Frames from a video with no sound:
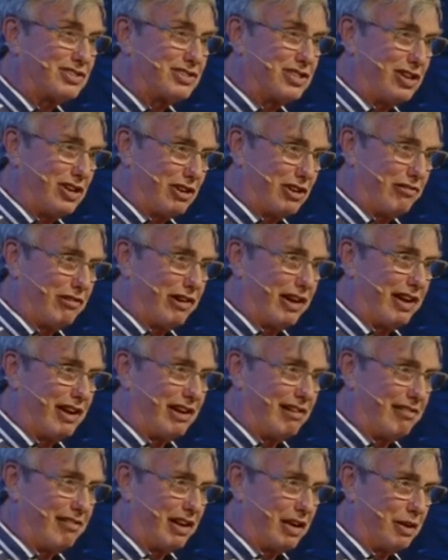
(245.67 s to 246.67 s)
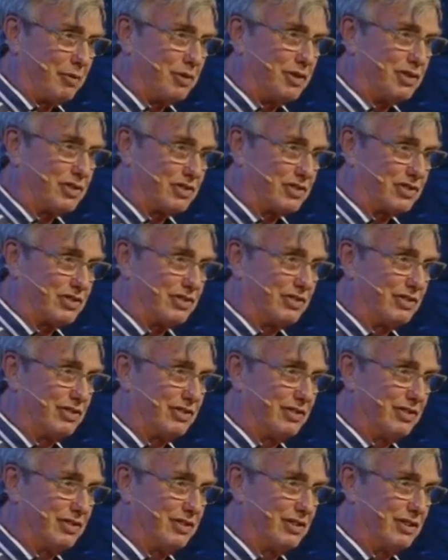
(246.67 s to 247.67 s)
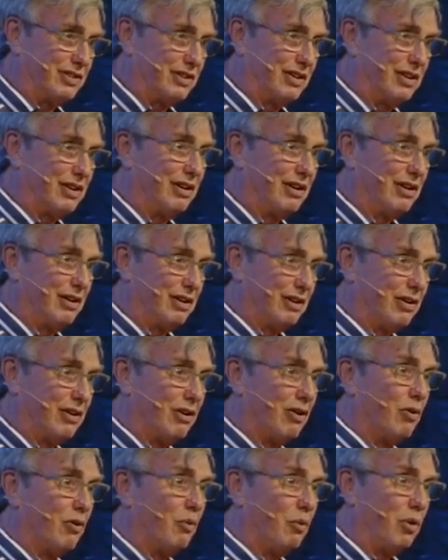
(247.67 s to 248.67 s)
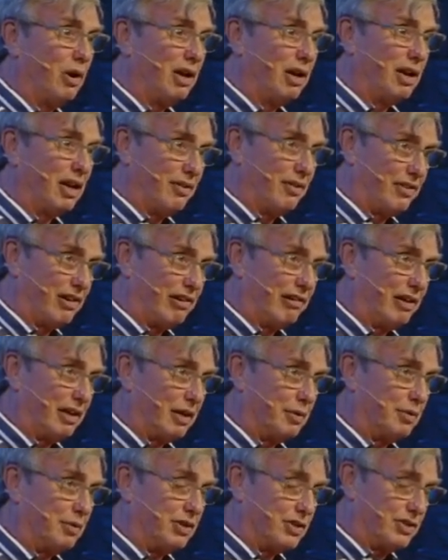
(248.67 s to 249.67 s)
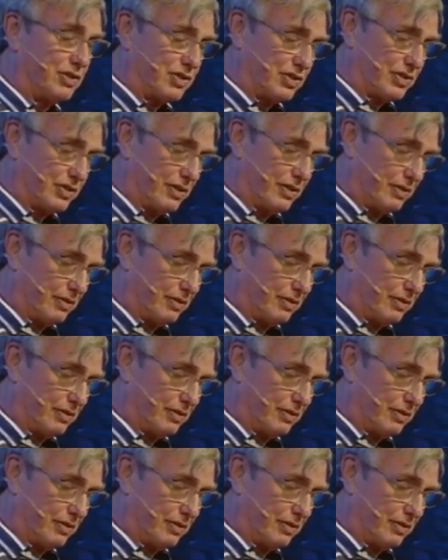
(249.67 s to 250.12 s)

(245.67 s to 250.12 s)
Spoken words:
tolerate our enemies. We love our enemies.